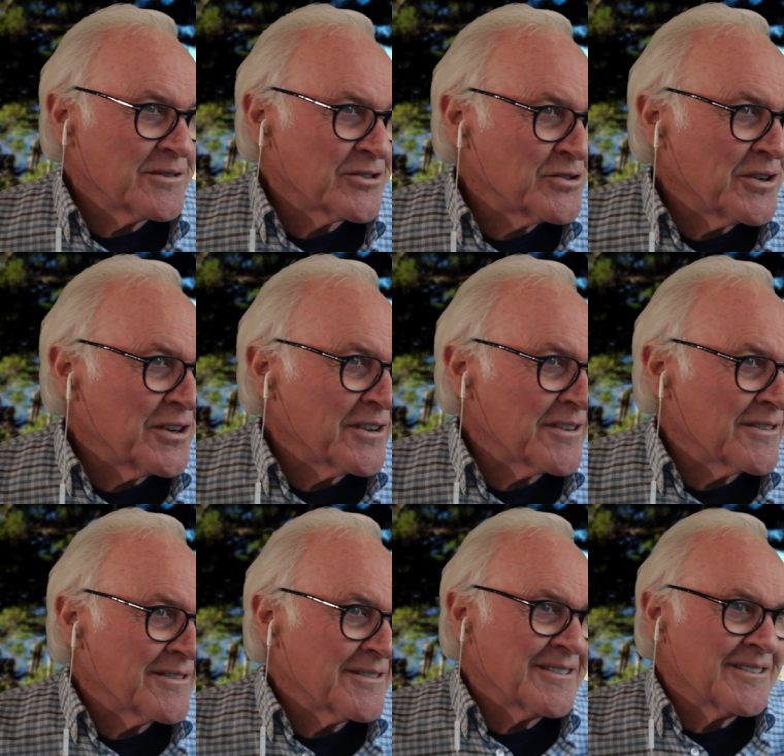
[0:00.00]

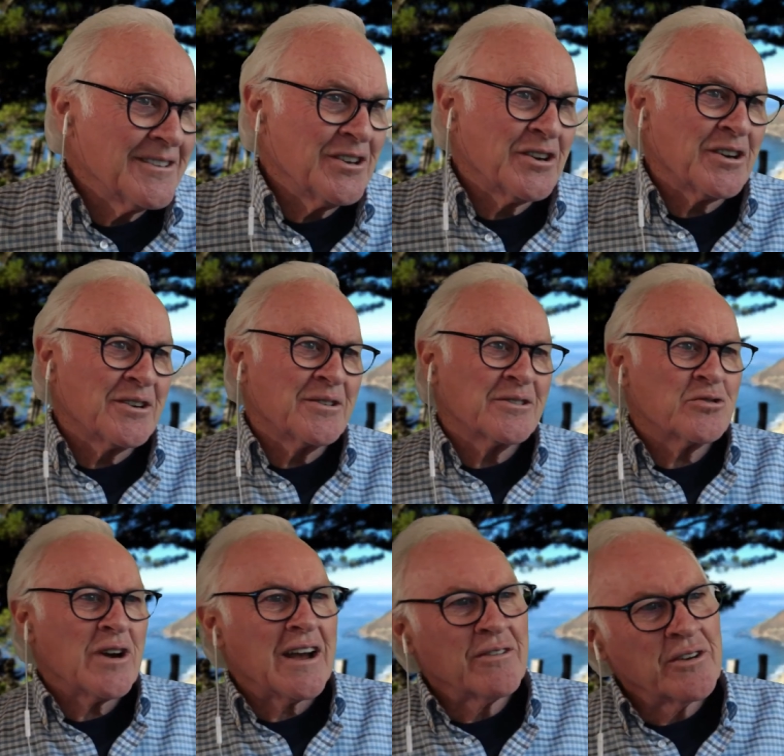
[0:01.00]
shooting, you know, a
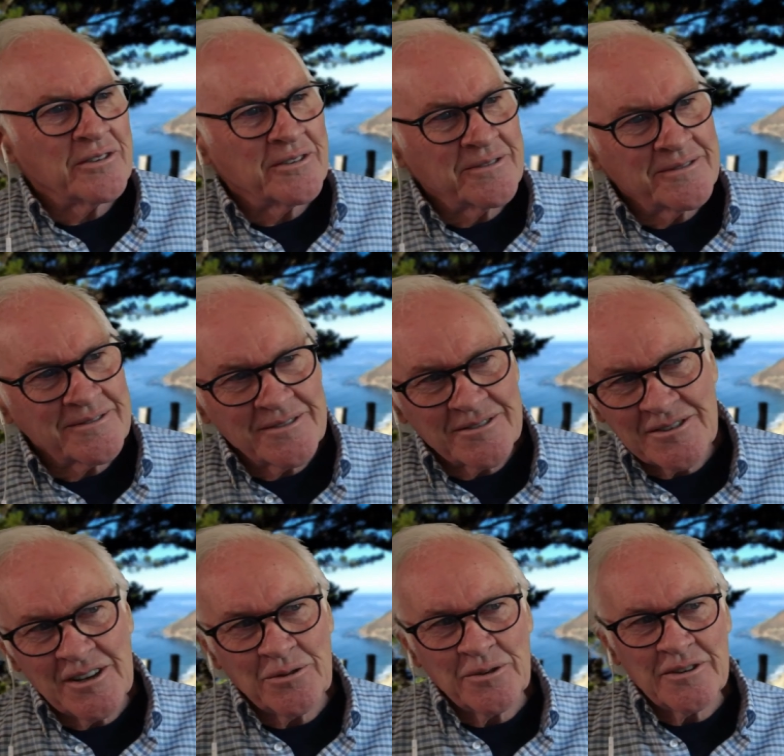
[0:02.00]
travel
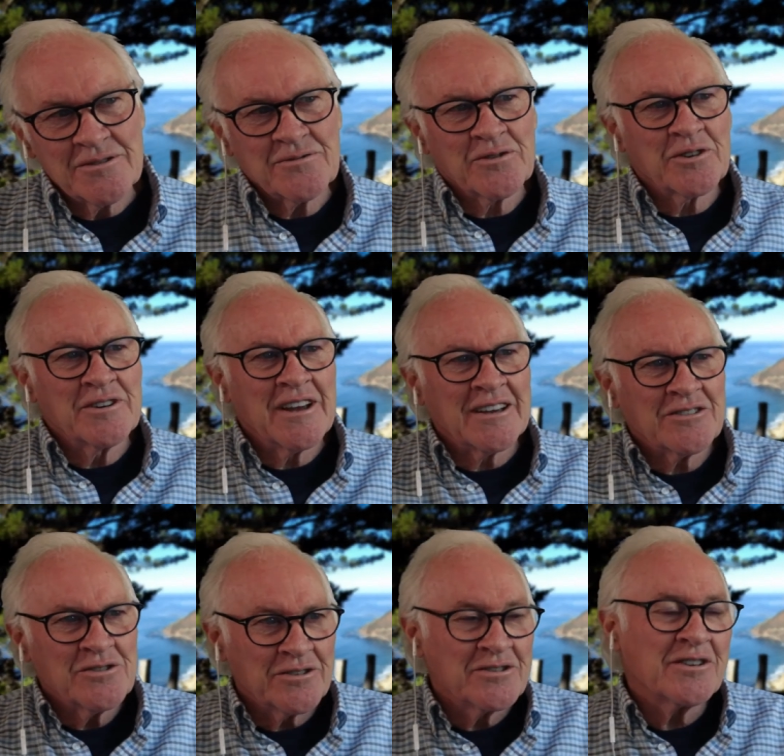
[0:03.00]
sequence for
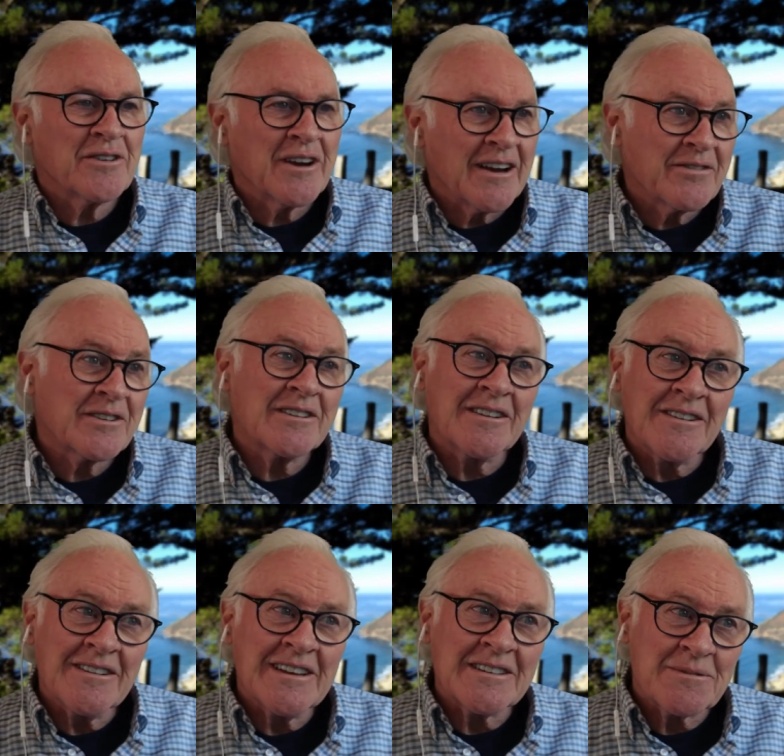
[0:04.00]
National Geographic, you
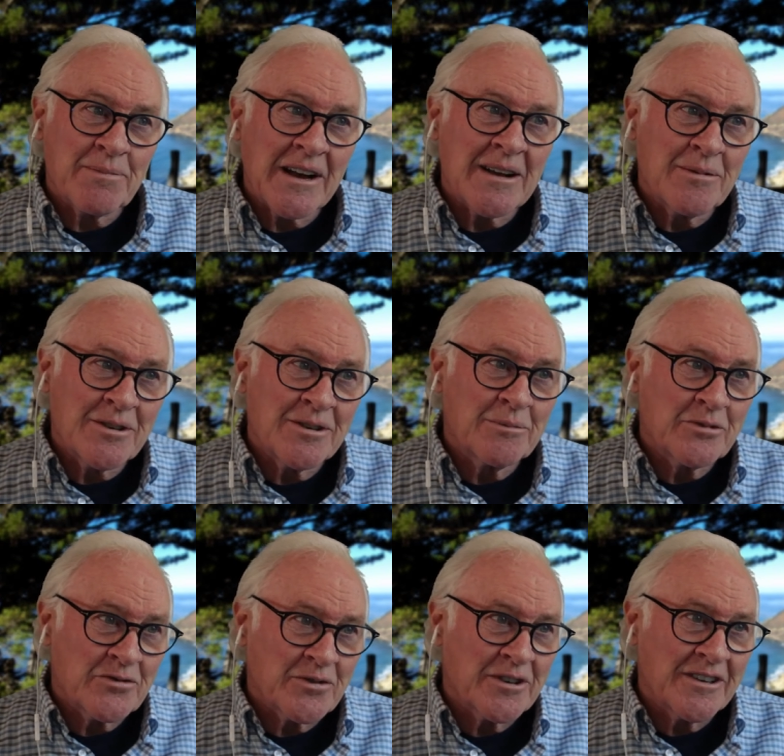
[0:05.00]
know, that's Bob
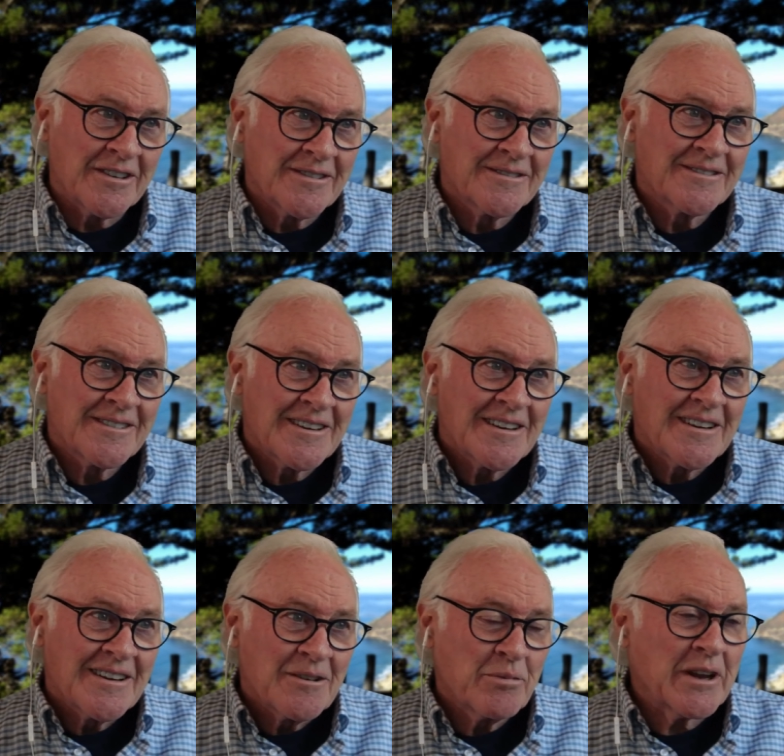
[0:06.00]
Holmes for you.
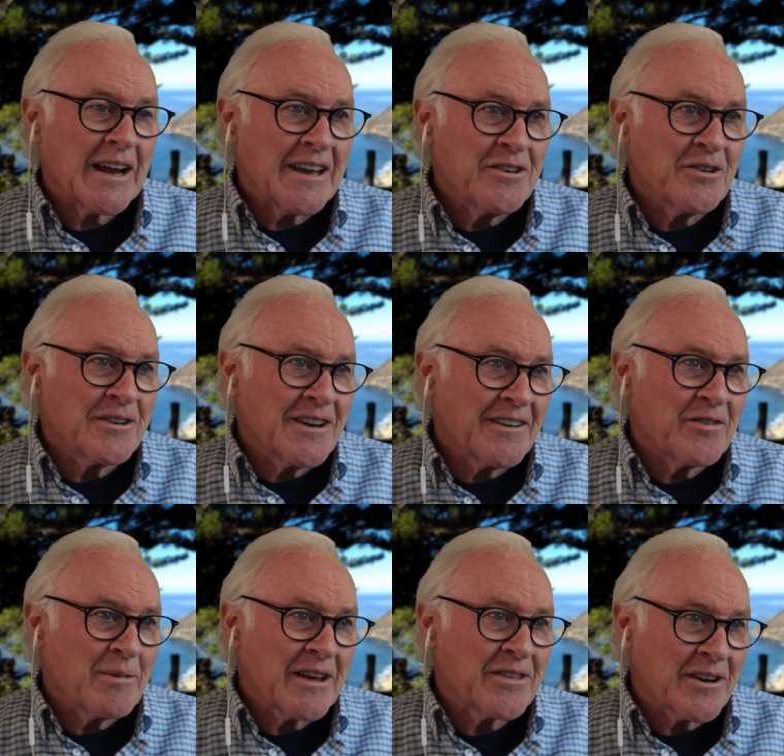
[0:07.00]
But I know enough
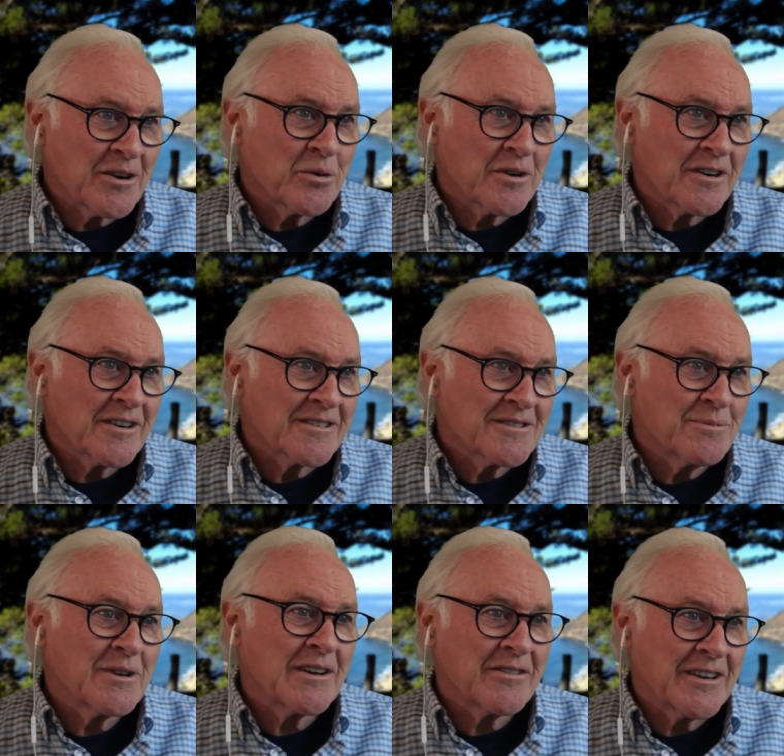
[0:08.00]
about their work to
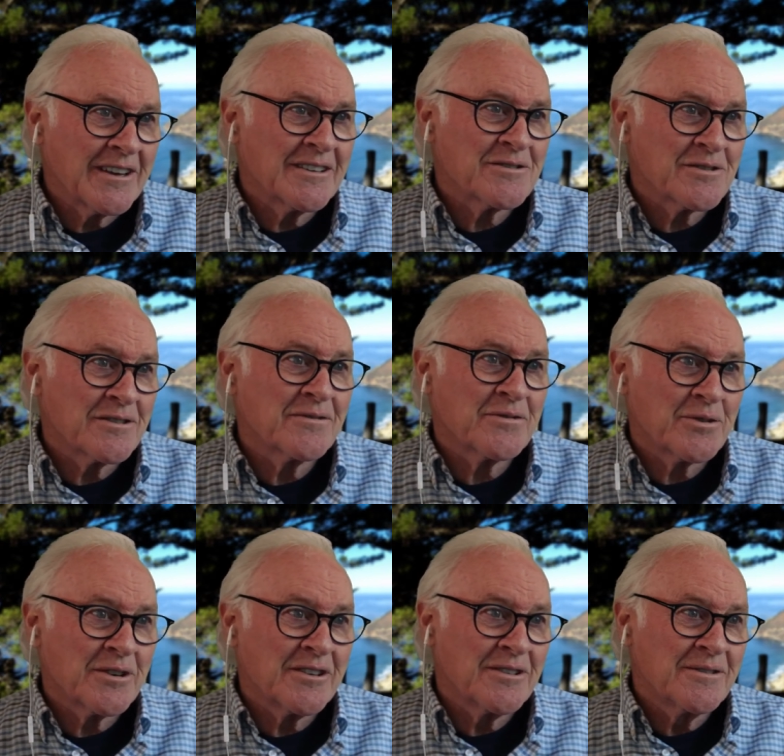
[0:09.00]
be able to answer
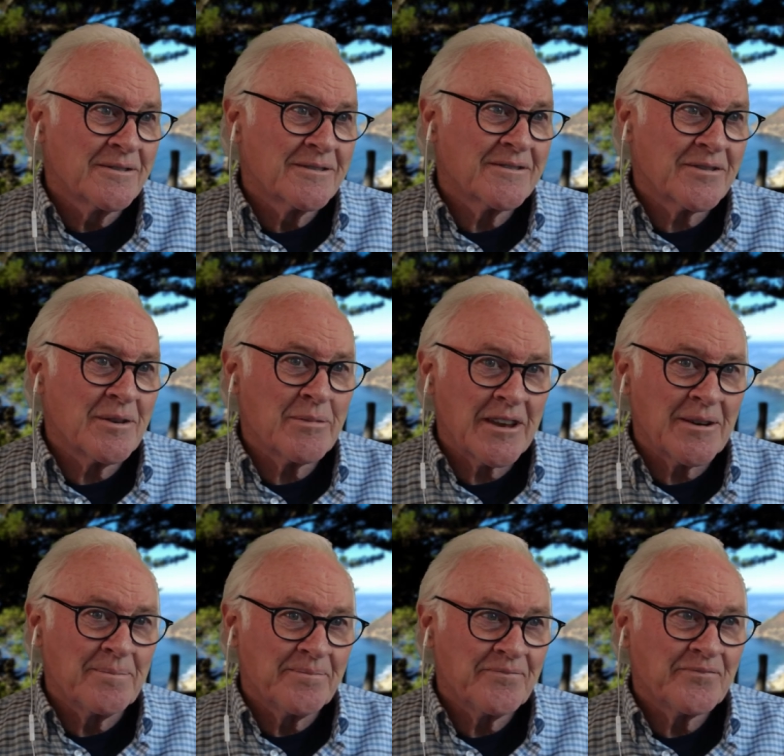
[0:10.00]
for you from them.